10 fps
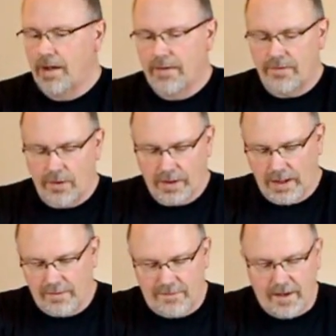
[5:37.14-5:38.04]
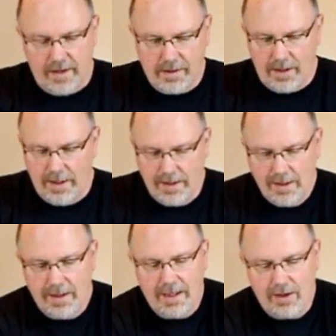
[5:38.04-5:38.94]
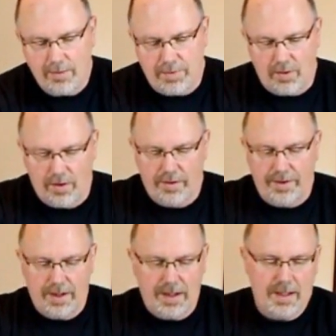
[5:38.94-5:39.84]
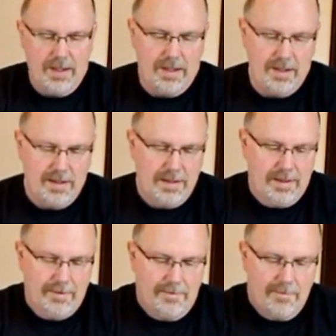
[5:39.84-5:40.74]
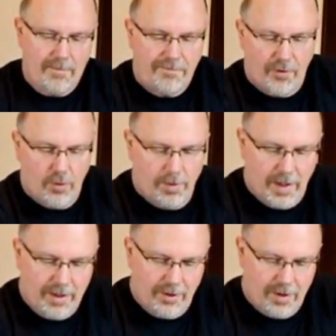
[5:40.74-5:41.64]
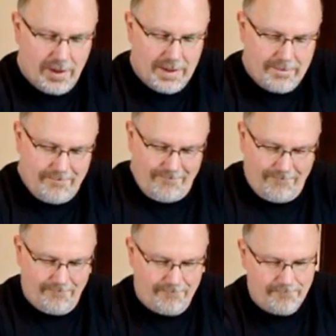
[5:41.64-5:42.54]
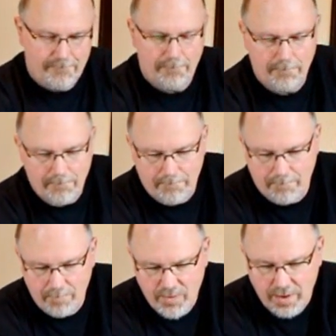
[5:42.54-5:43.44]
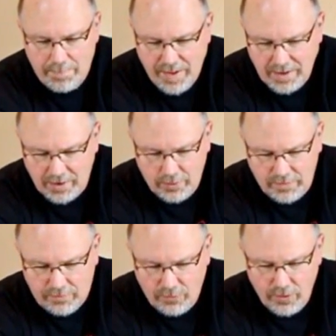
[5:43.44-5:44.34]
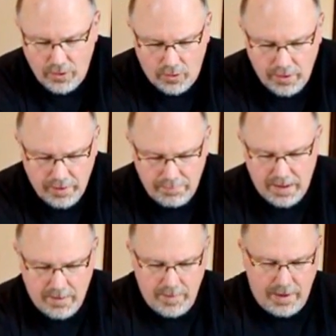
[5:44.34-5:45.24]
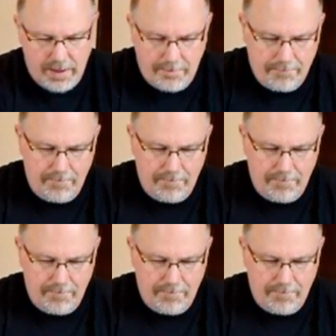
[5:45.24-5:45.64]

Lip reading: So I got the sock on. Now I pull the foam liner on, and the pin goes through the hole on the bottom of that.